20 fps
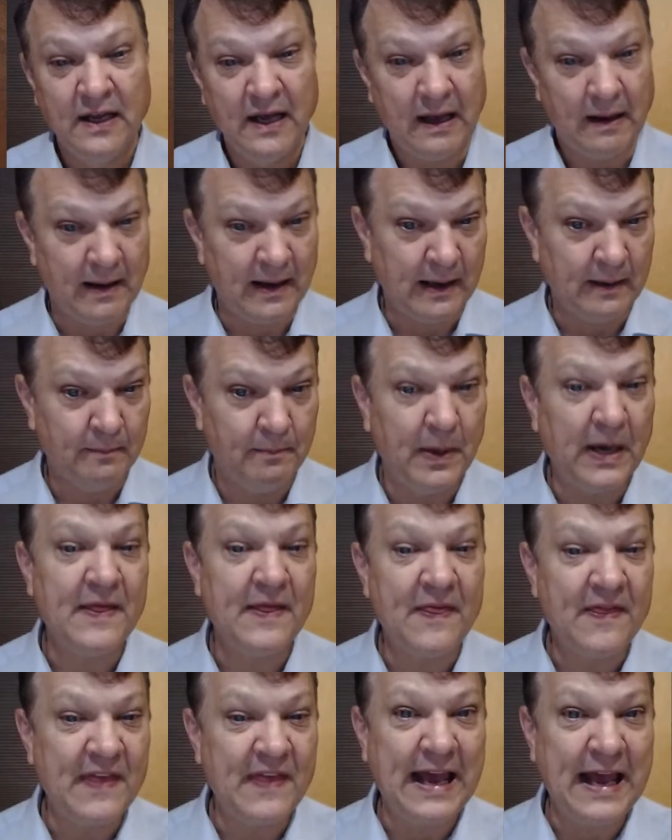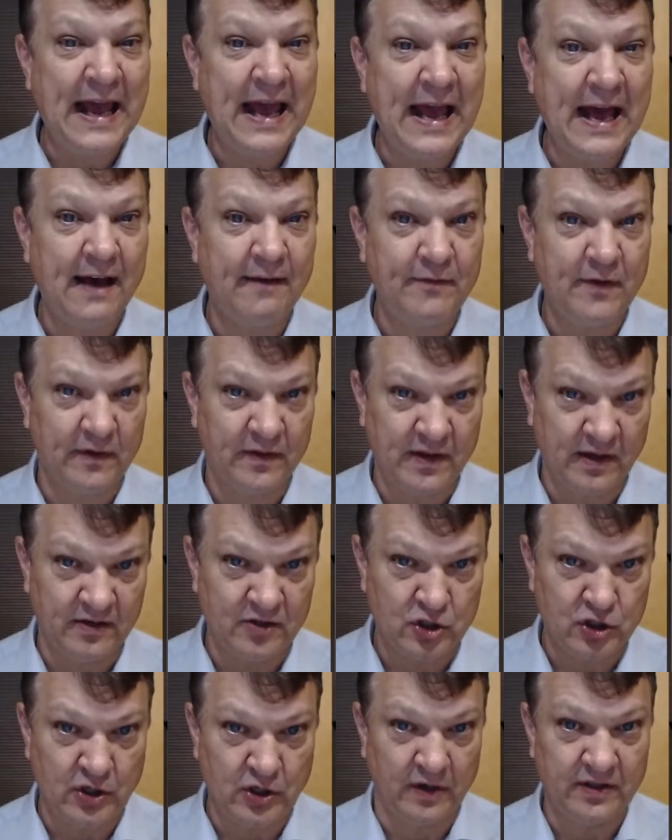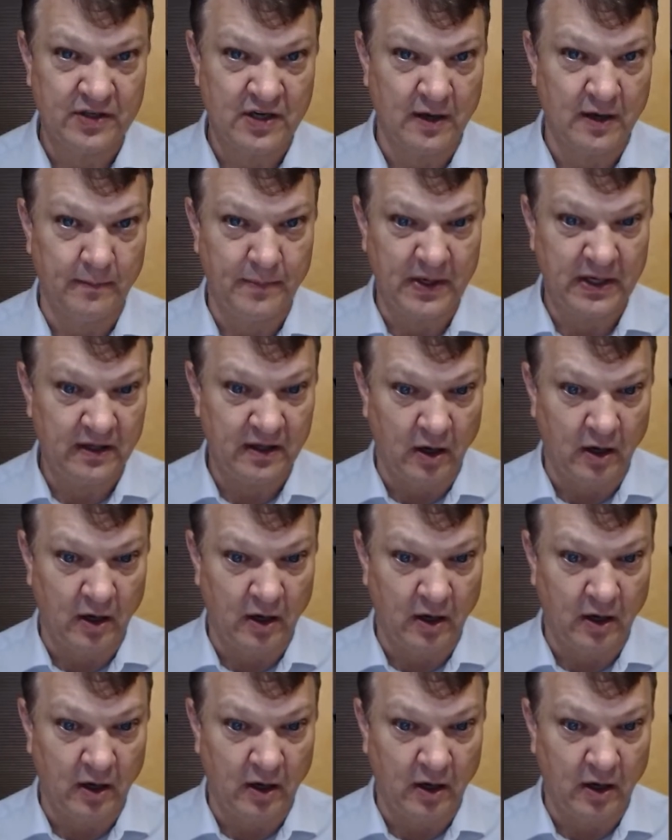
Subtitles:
But they have the insurance company,